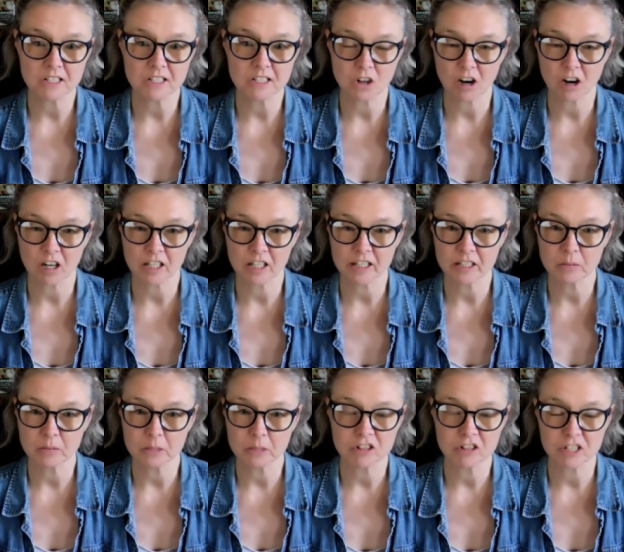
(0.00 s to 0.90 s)

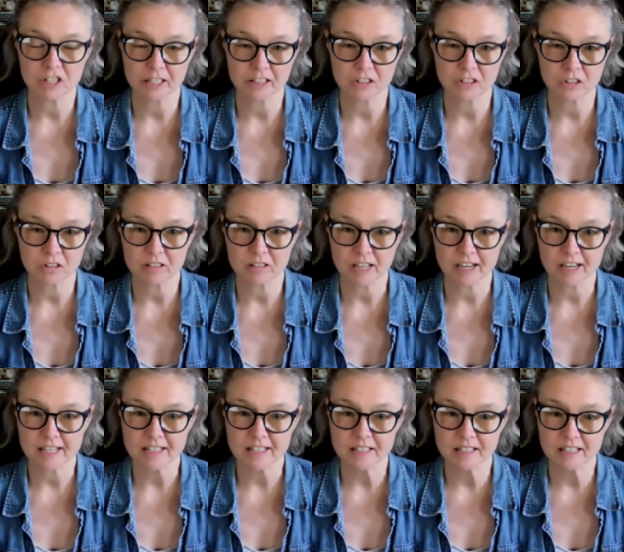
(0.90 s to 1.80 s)
started with chickens or
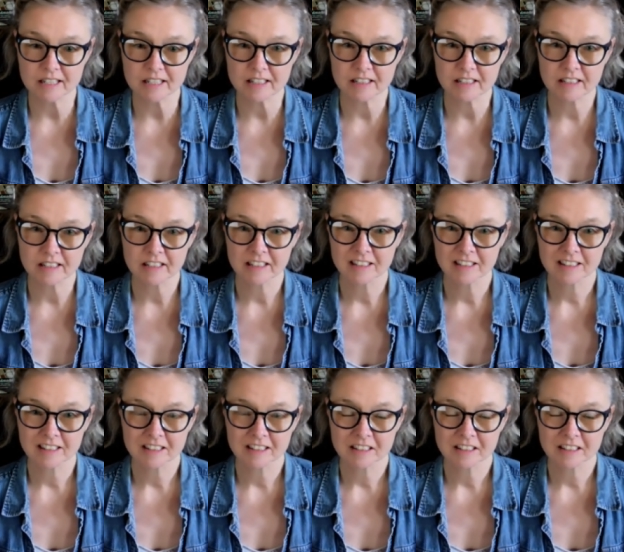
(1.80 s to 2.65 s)
ducks? I